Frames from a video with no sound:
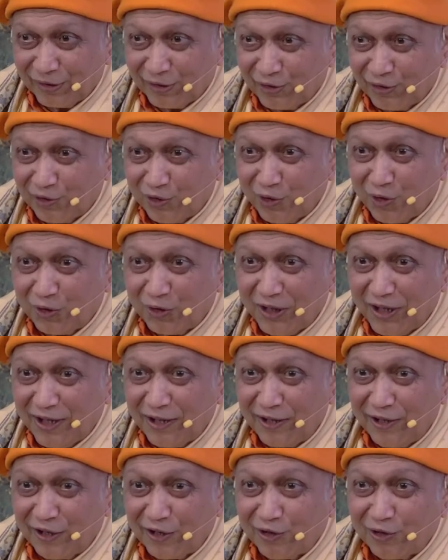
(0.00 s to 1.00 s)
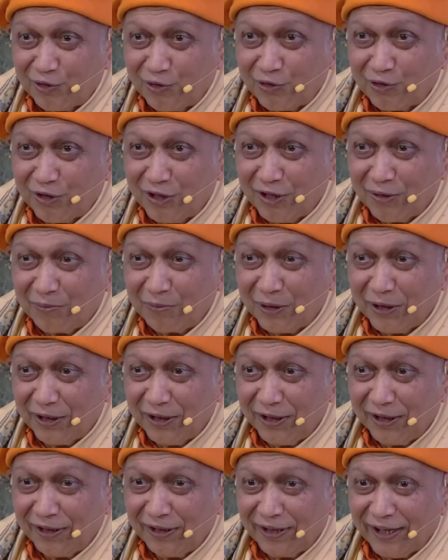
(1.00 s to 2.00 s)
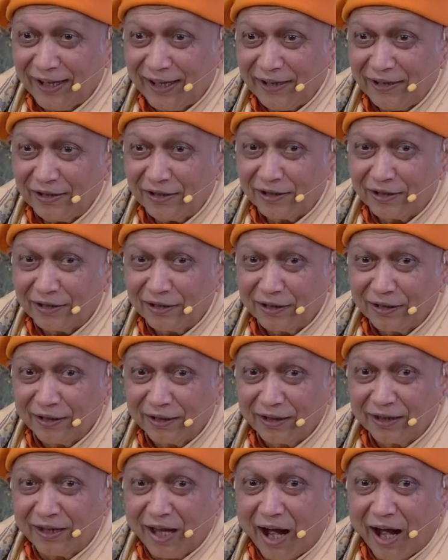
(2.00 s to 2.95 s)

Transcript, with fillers: Mm, so they understood the meaning as